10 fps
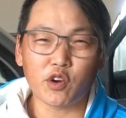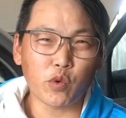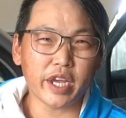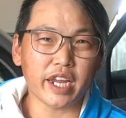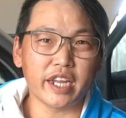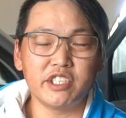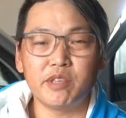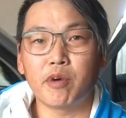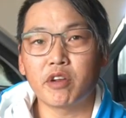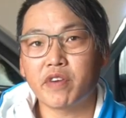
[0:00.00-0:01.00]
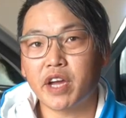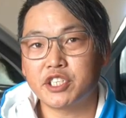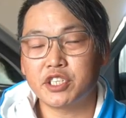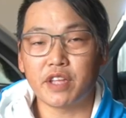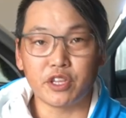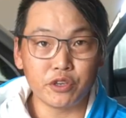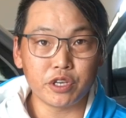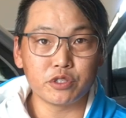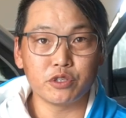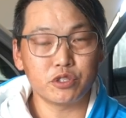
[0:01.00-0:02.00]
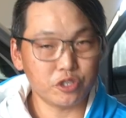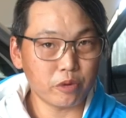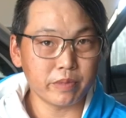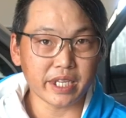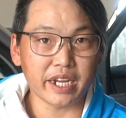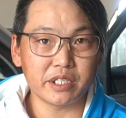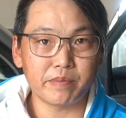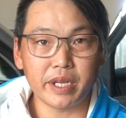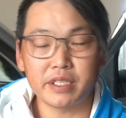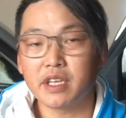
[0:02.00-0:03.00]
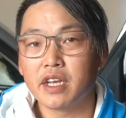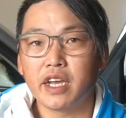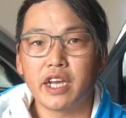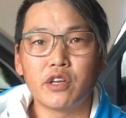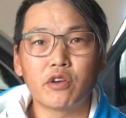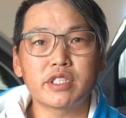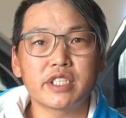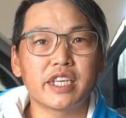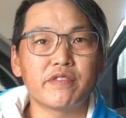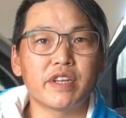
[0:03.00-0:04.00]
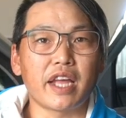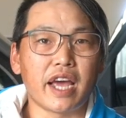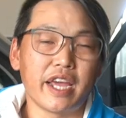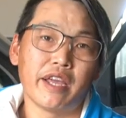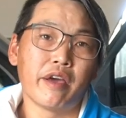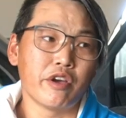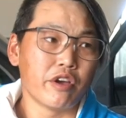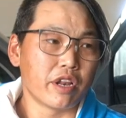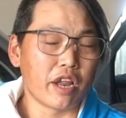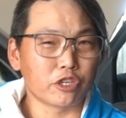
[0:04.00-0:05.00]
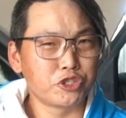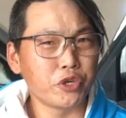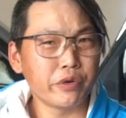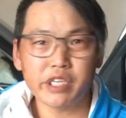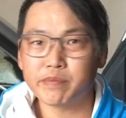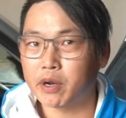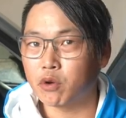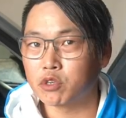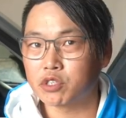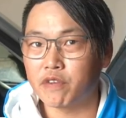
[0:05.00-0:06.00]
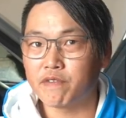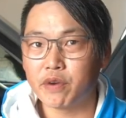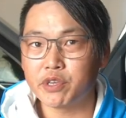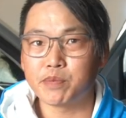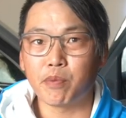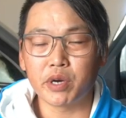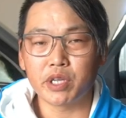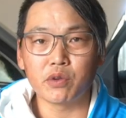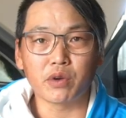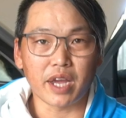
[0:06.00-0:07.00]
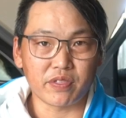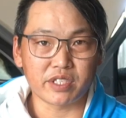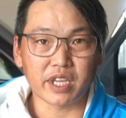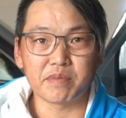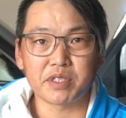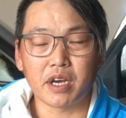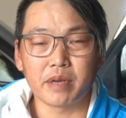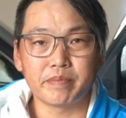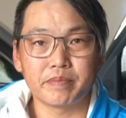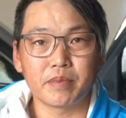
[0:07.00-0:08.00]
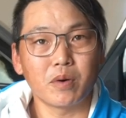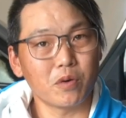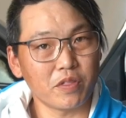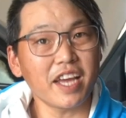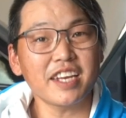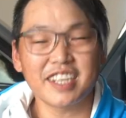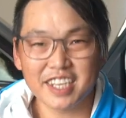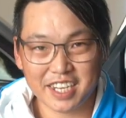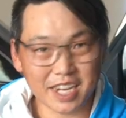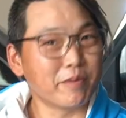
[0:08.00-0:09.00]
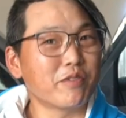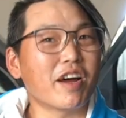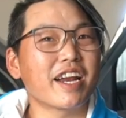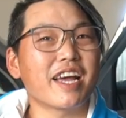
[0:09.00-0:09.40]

quick and easy modification that you can do to your Mercedes-Benz in order to give it a luxurious but also very sporty look at the same time. All that coming right